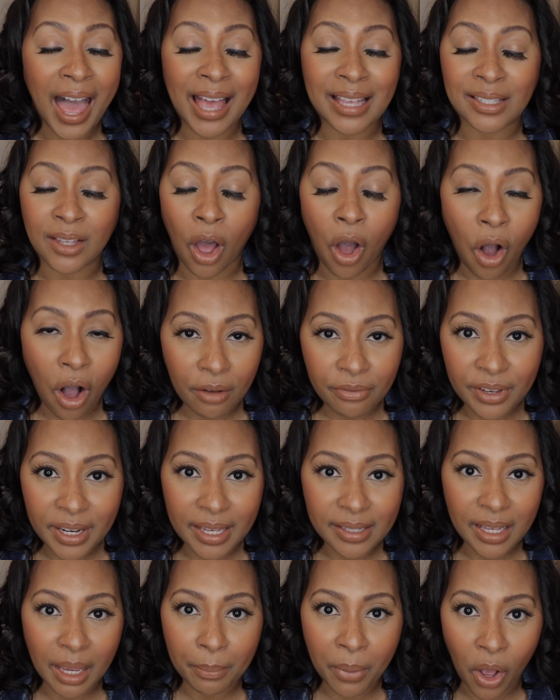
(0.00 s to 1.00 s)
as often
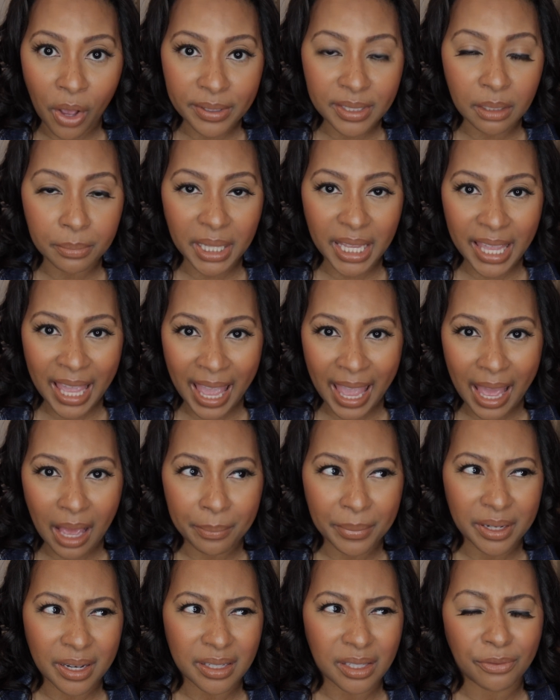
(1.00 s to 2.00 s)
as I possibly
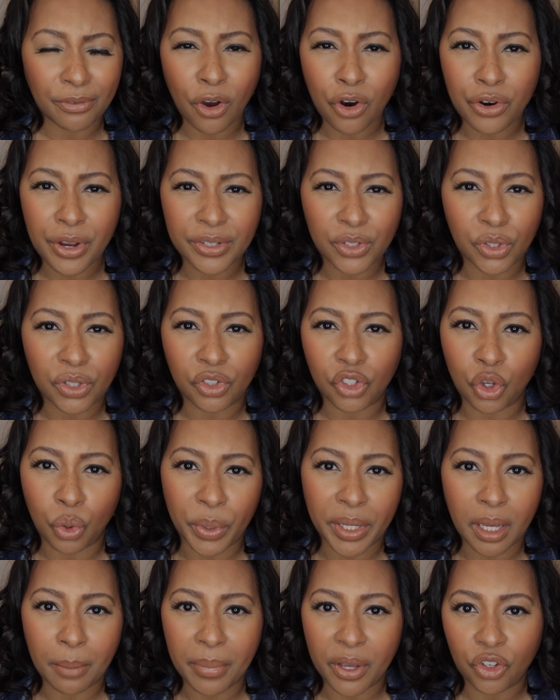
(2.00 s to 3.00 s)
can, but as far as
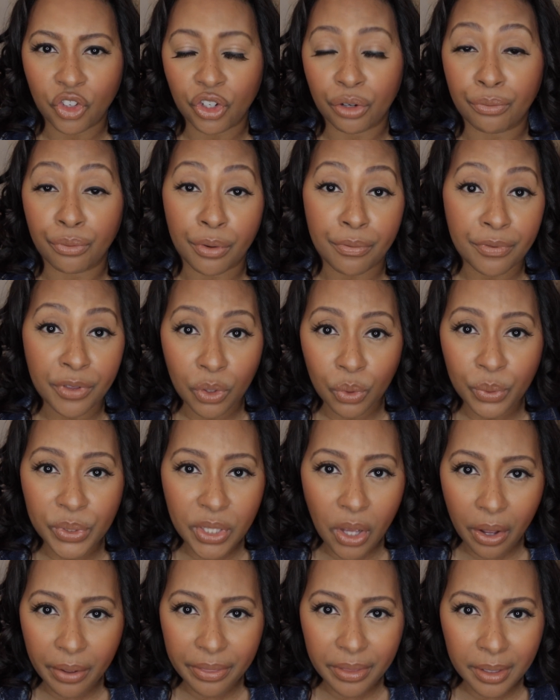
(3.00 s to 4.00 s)
doing a bunch of reviews
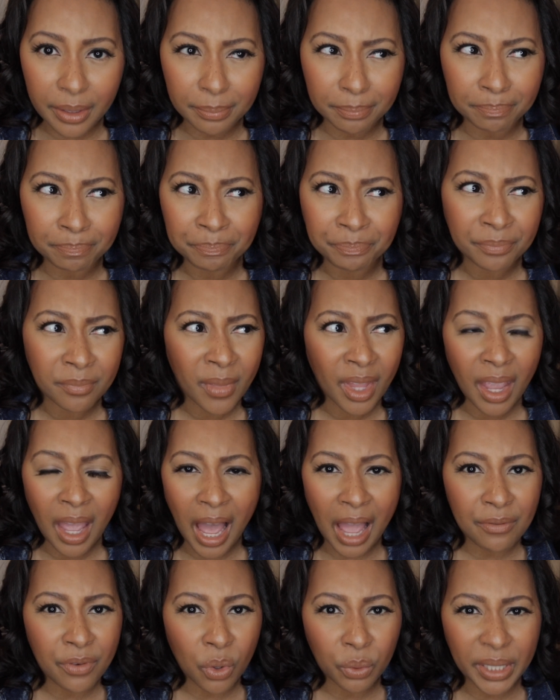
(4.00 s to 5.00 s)
on them,
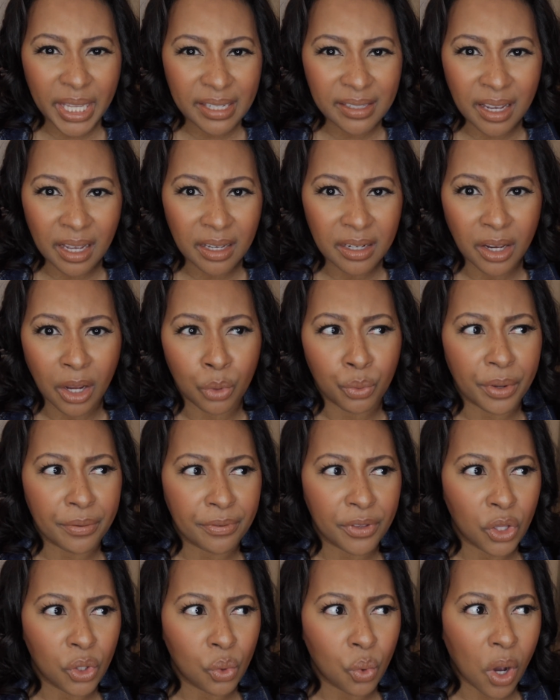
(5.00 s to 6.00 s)
I've only done a
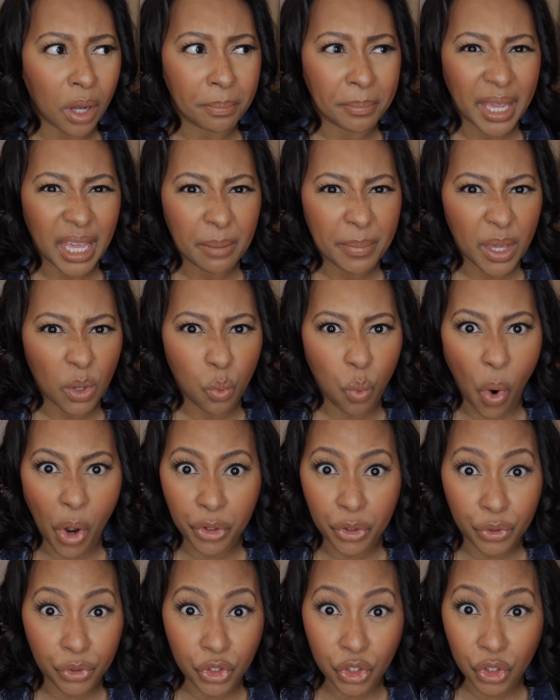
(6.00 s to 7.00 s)
review on maybe
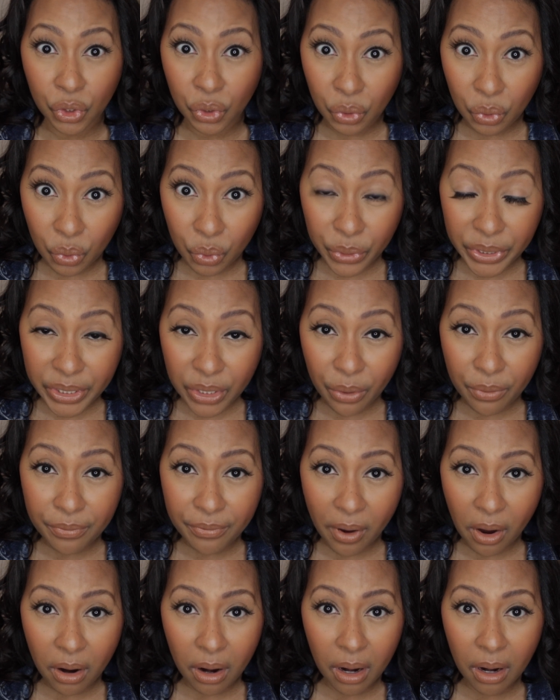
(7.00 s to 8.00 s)
one or two so
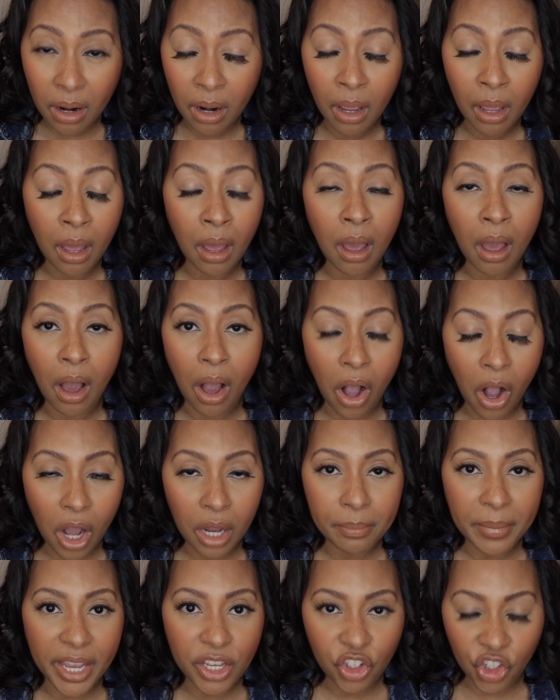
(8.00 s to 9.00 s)
far
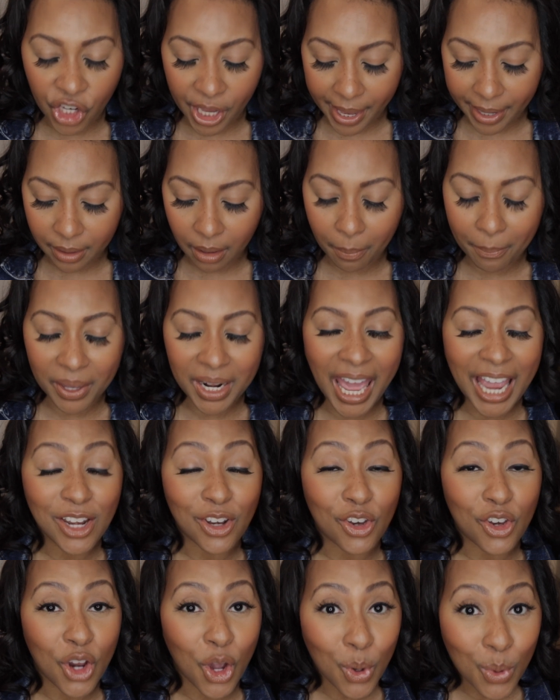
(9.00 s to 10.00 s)
on my channel, but I
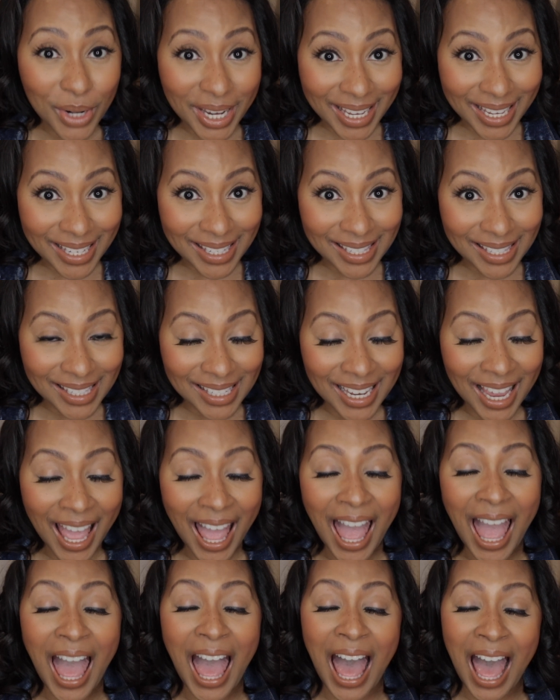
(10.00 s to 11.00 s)
noticed
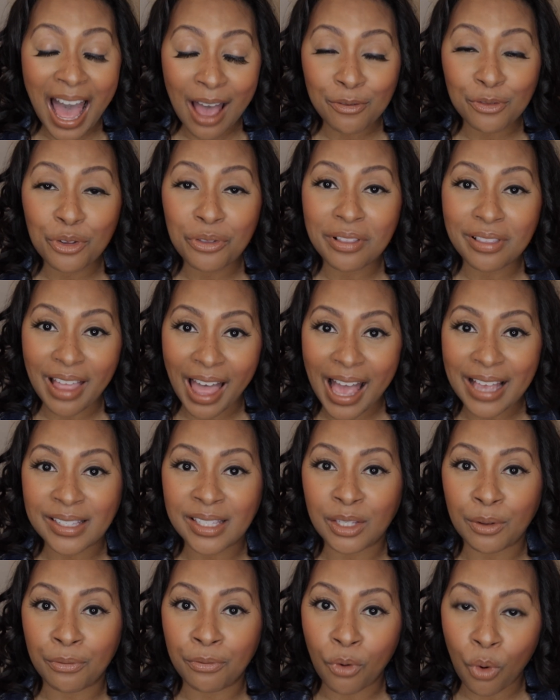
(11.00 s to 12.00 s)
after the
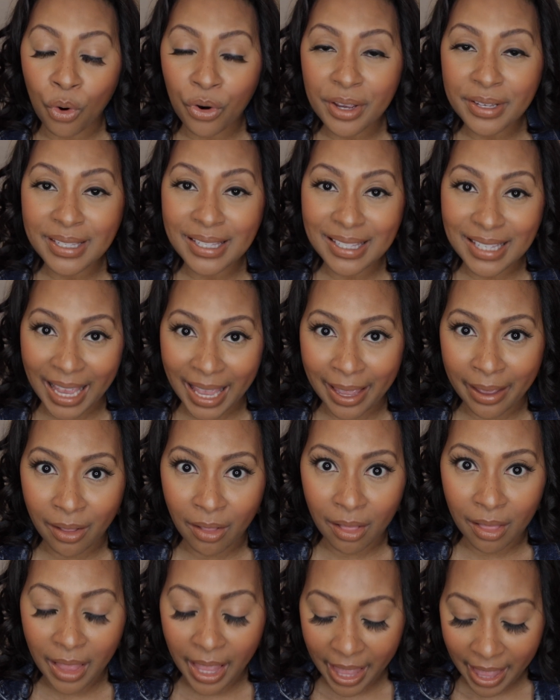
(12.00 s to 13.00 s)
last Sephora
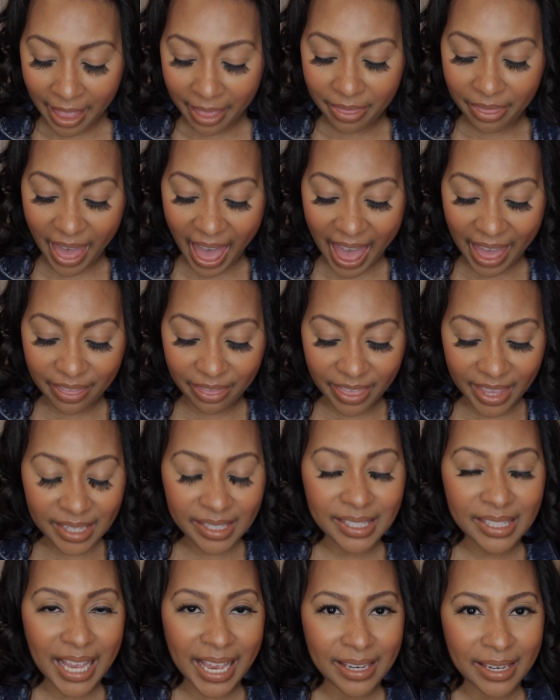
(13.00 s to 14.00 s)
sale that
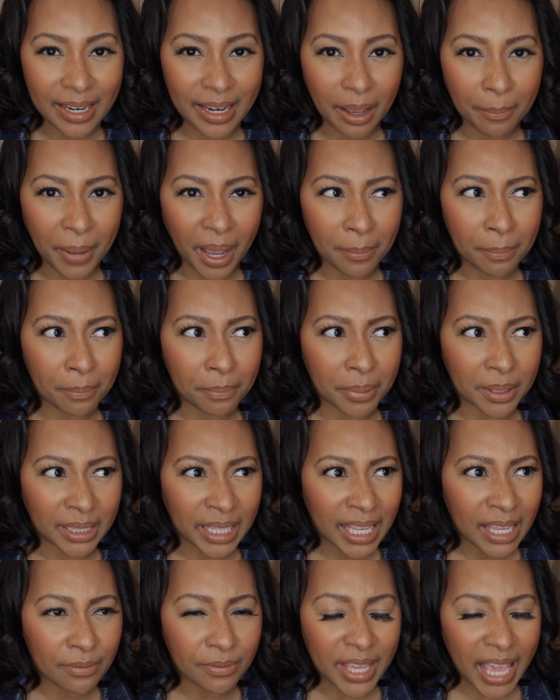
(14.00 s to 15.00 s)
this ended up, I
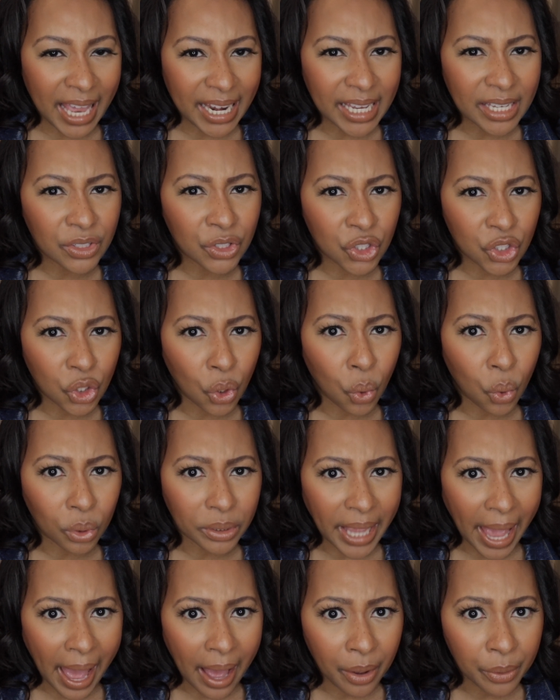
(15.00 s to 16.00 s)
believe, getting
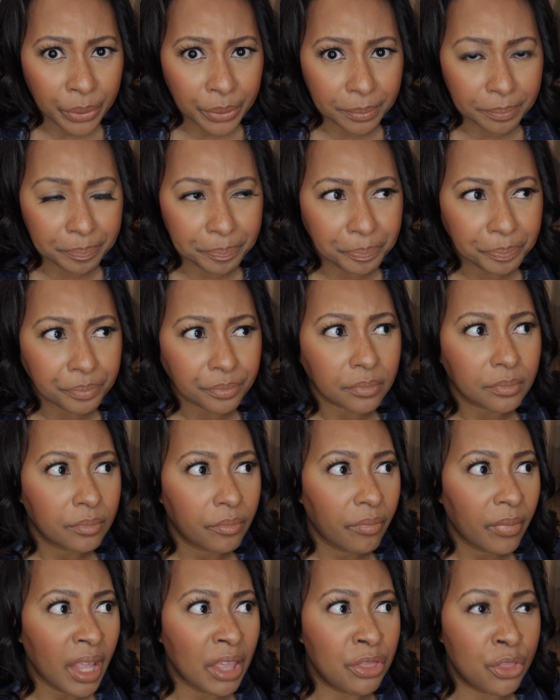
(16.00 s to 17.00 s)
sold out.
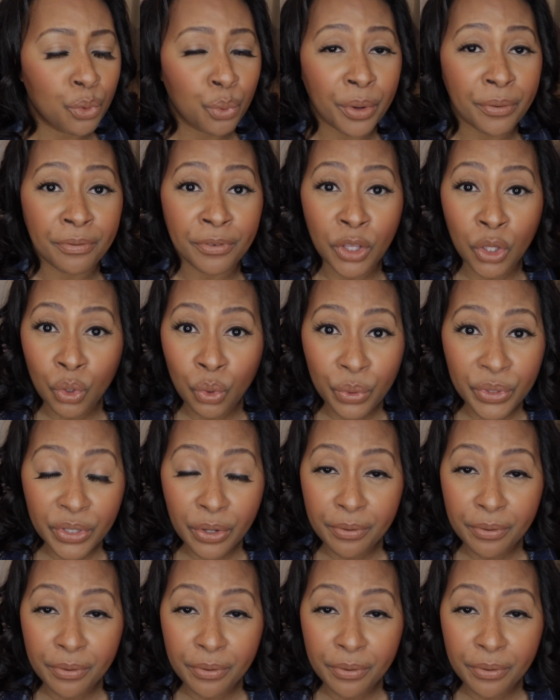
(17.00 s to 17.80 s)
The reviews